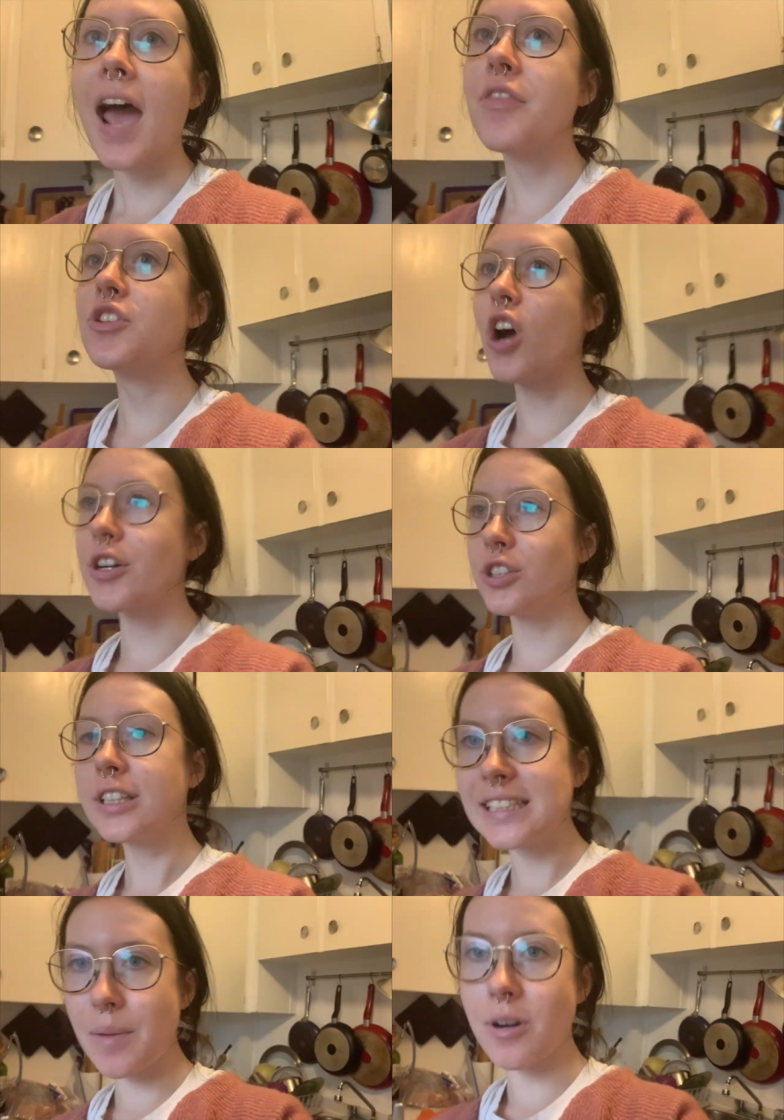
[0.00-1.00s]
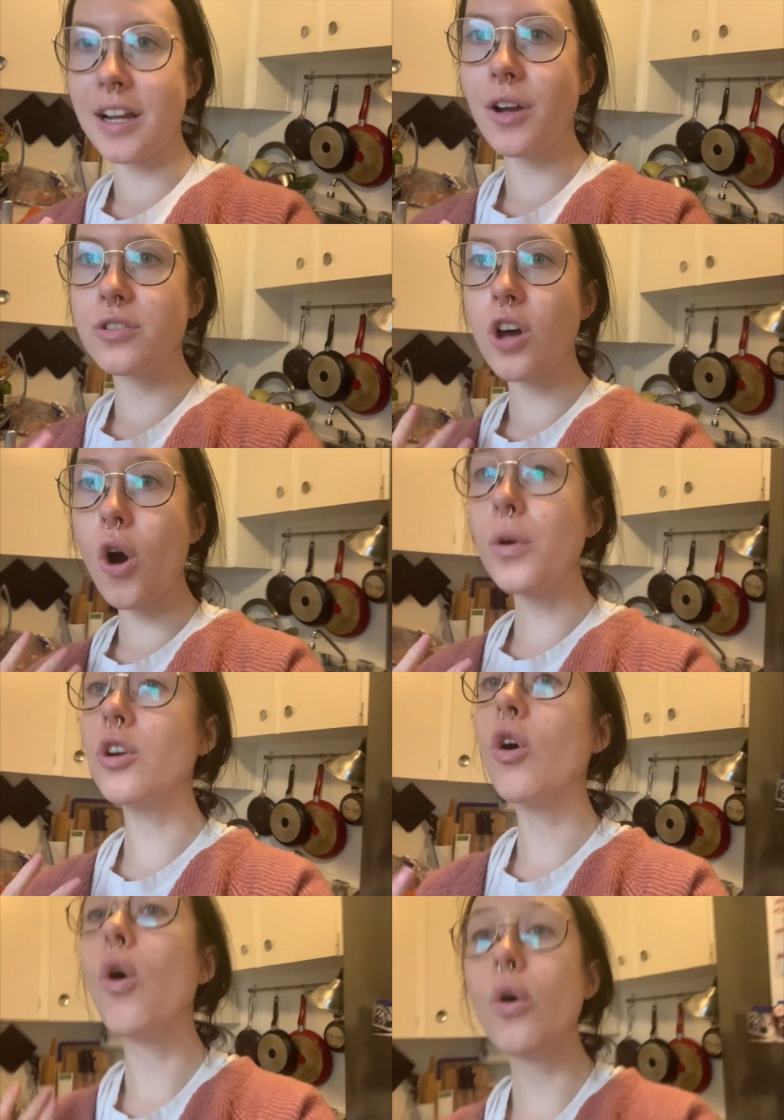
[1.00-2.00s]
And the doctor looks at the MRI and goes, oh,
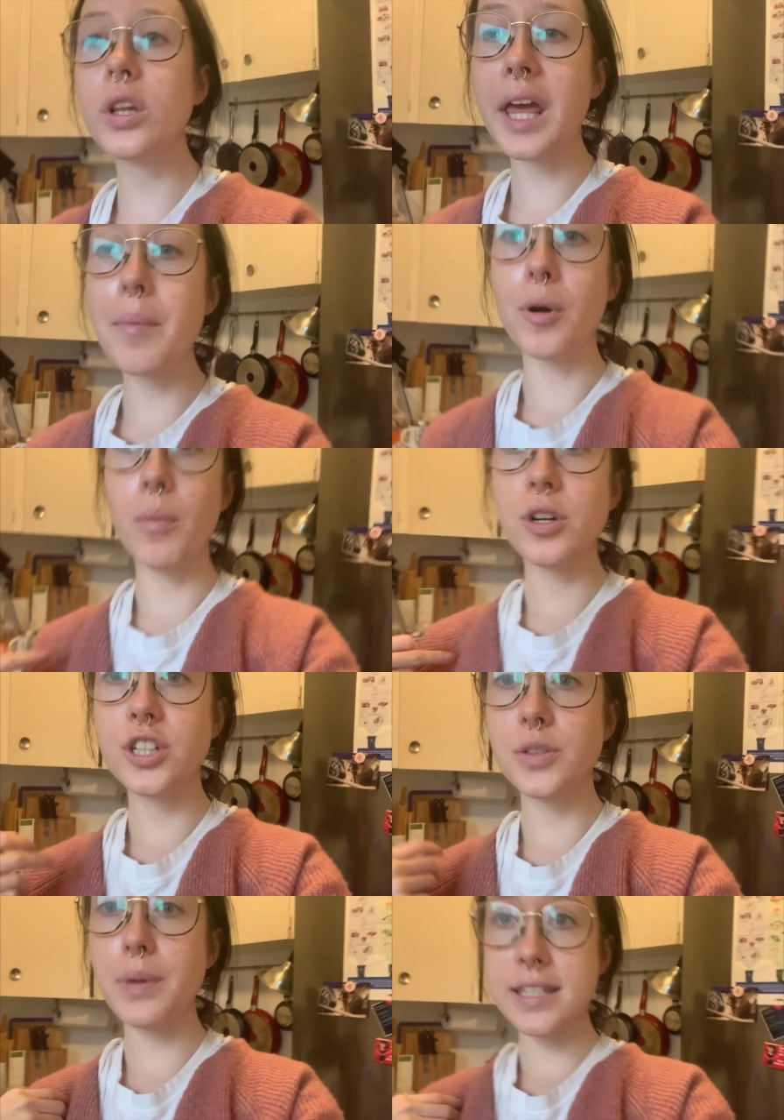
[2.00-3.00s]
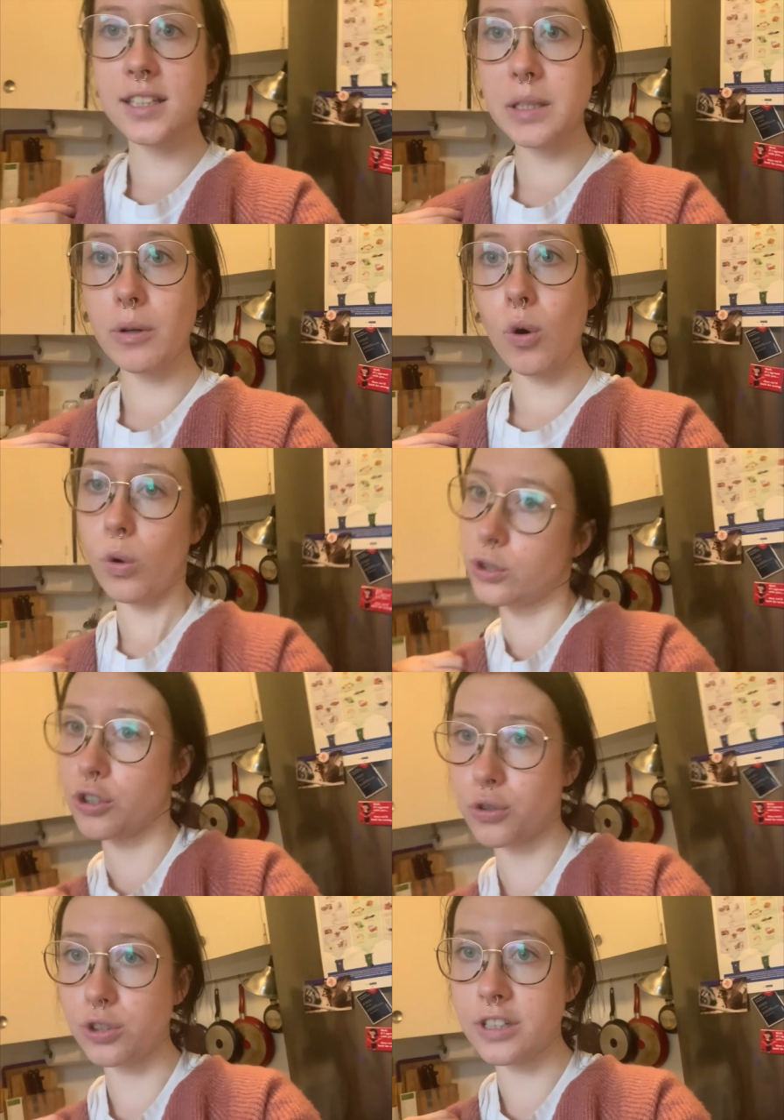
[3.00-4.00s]
your whole labrum, which is basically what holds
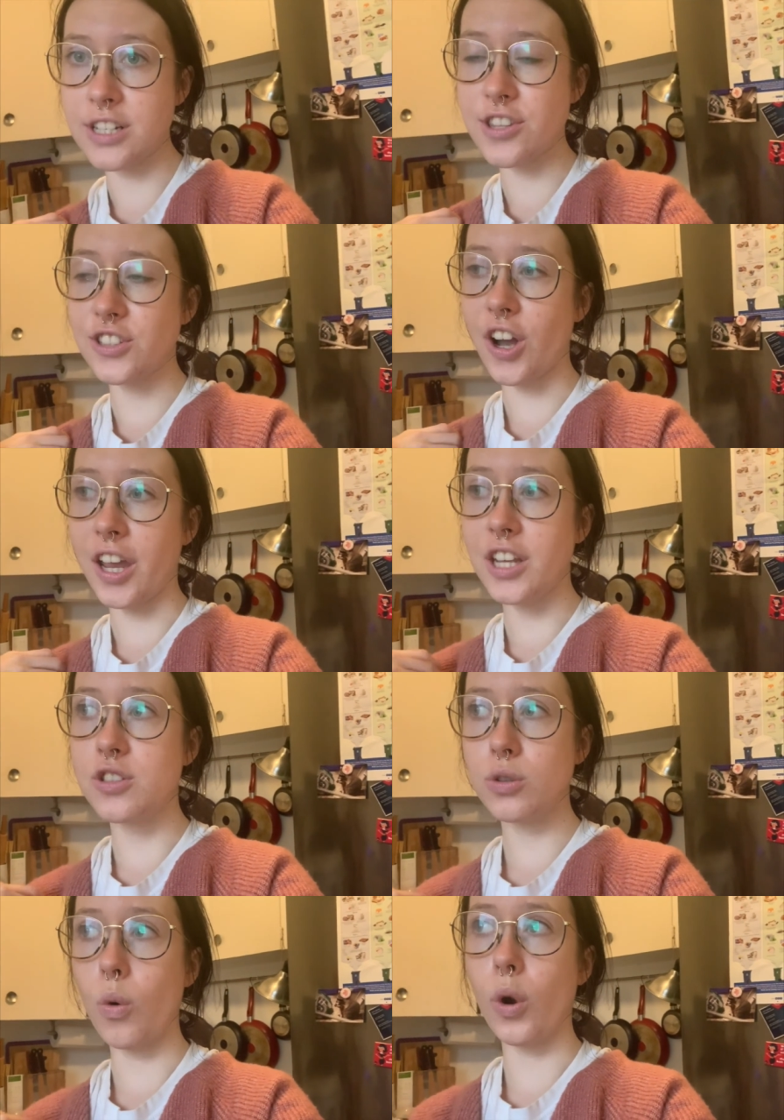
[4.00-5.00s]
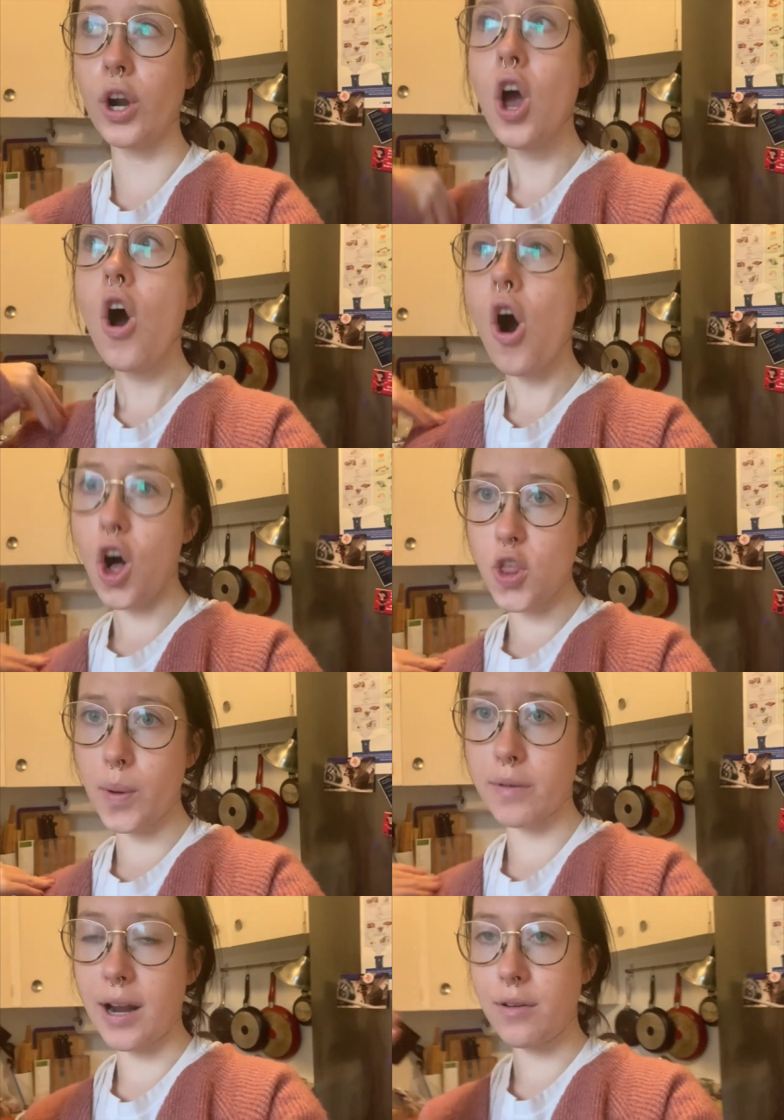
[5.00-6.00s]
your shoulder into the socket, is torn all the
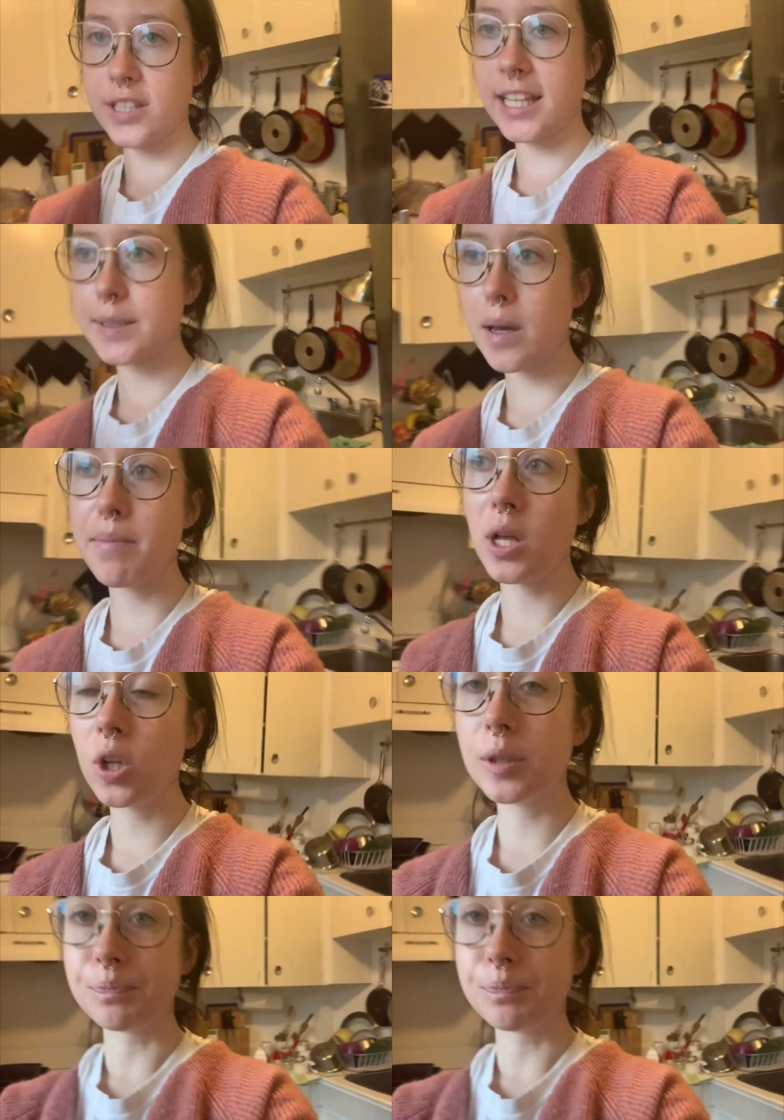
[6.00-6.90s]
way around. That's my milk.